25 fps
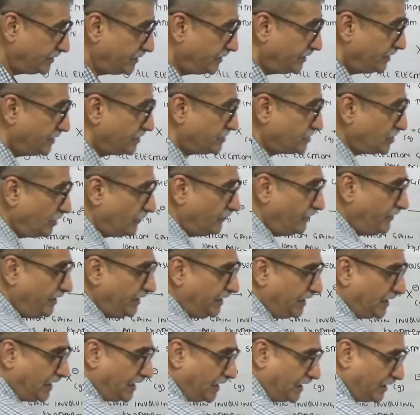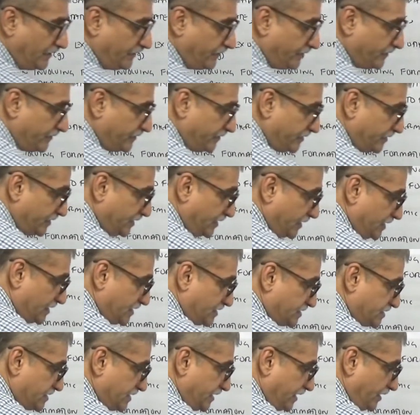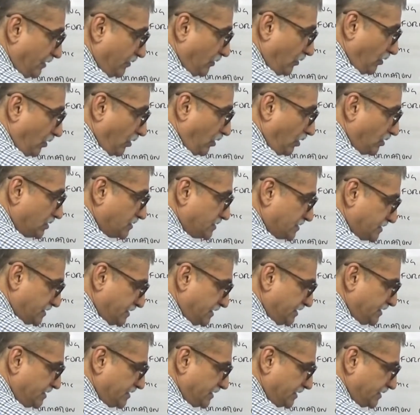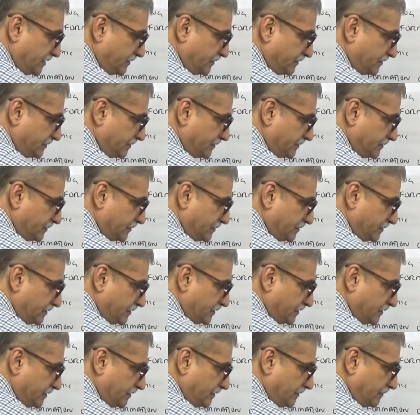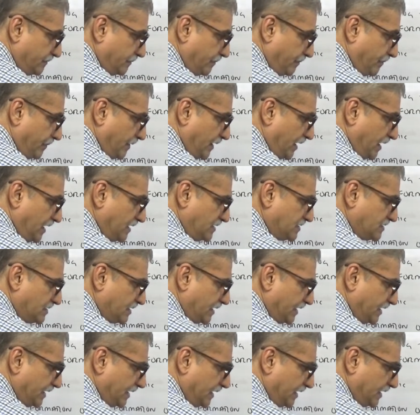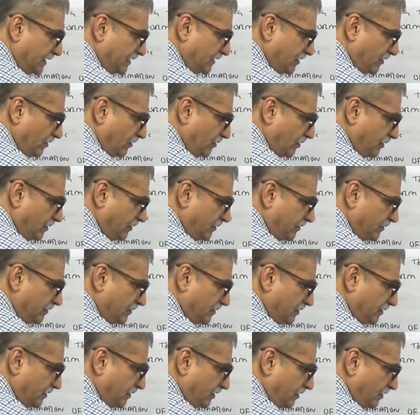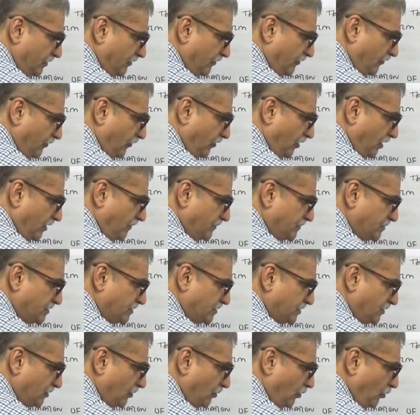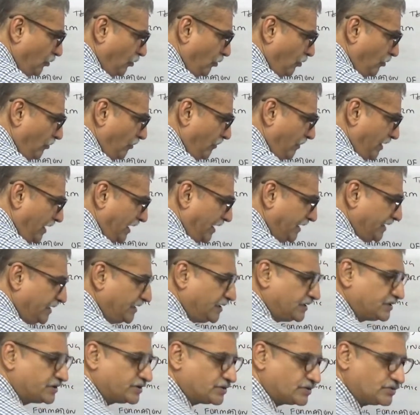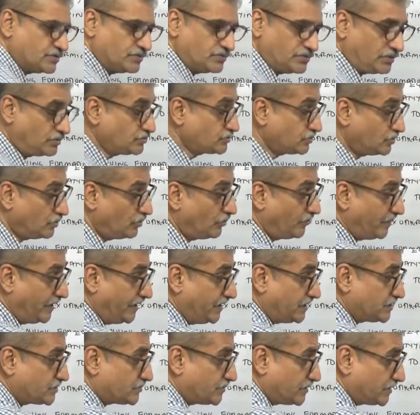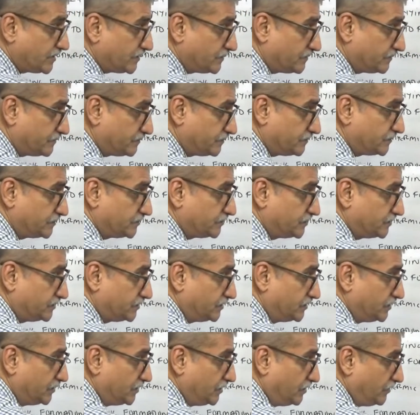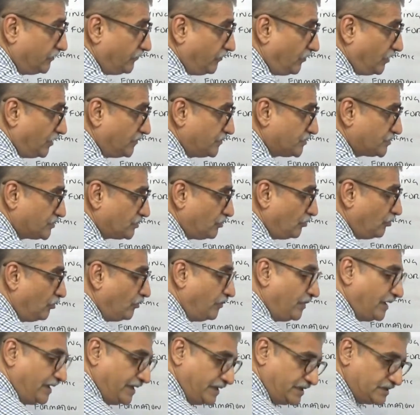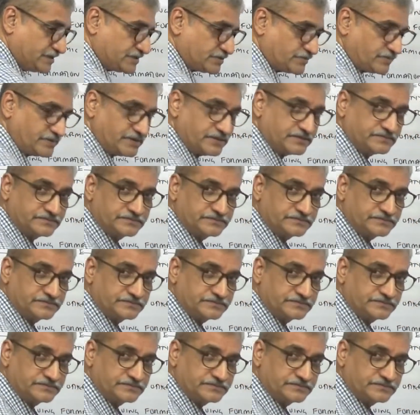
So we have, see, oxygen plus an electron forms O minus 2, also O minus 1, forms O minus 1.